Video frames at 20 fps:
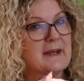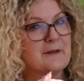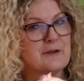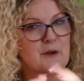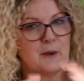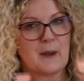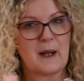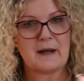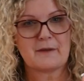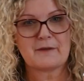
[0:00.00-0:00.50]
if
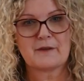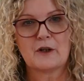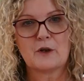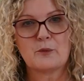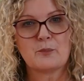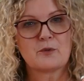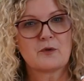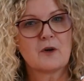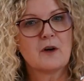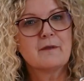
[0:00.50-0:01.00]
you have no
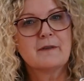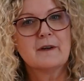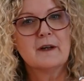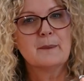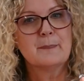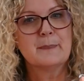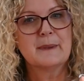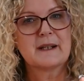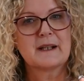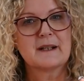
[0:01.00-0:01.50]

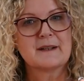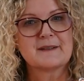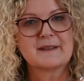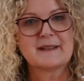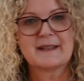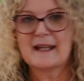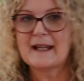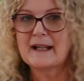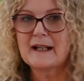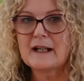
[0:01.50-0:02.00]
profit because
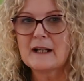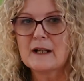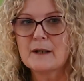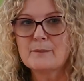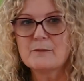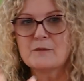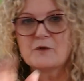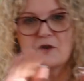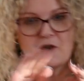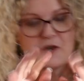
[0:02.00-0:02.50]
the
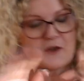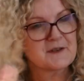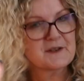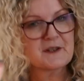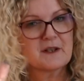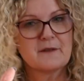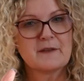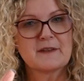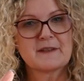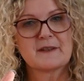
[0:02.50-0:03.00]
income just
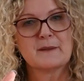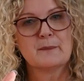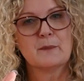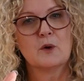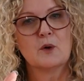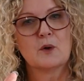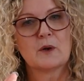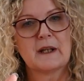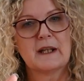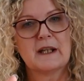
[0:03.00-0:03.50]
covers the
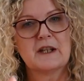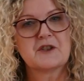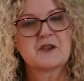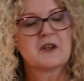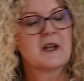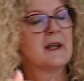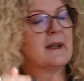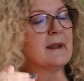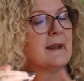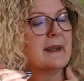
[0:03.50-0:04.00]
mortgage,
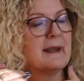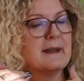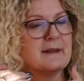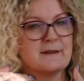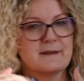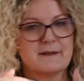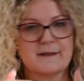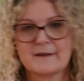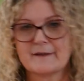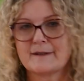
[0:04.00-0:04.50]

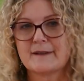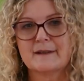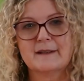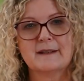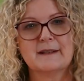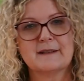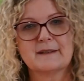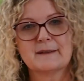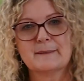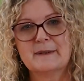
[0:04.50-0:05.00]
it doesn't
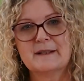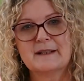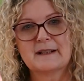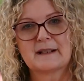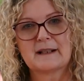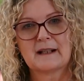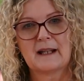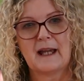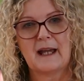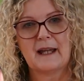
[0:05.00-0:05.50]
need to be
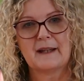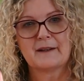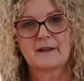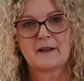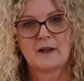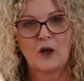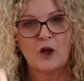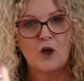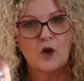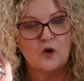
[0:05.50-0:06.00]
declared.
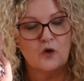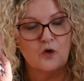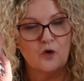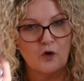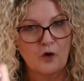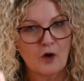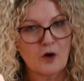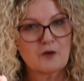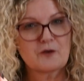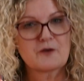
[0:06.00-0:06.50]

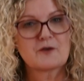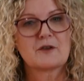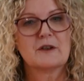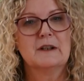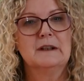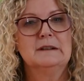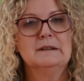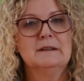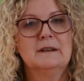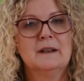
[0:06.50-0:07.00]
Not
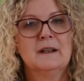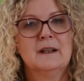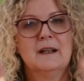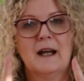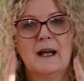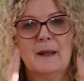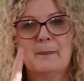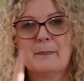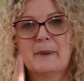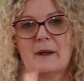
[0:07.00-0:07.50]
true,
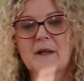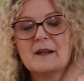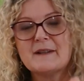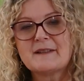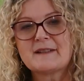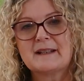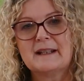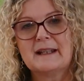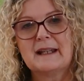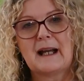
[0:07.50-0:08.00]
and
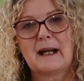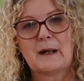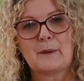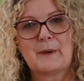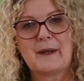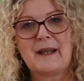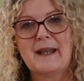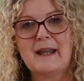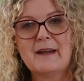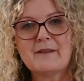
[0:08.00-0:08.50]
personally I
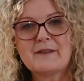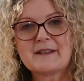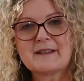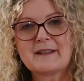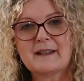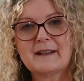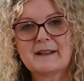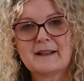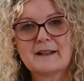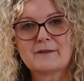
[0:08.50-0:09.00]
would never
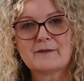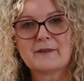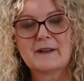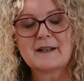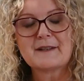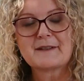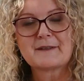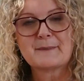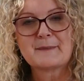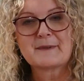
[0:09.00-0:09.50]
take
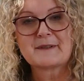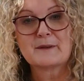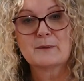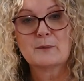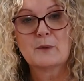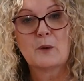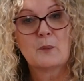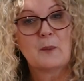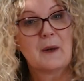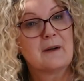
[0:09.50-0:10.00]
advice from
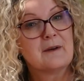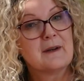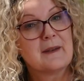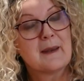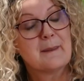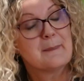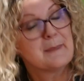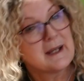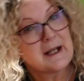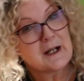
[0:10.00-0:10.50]
someone wearing
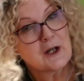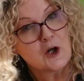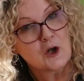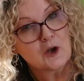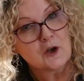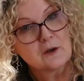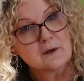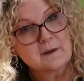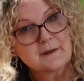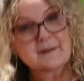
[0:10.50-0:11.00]
their beer
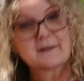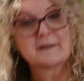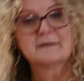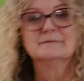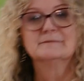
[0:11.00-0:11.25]
goggles.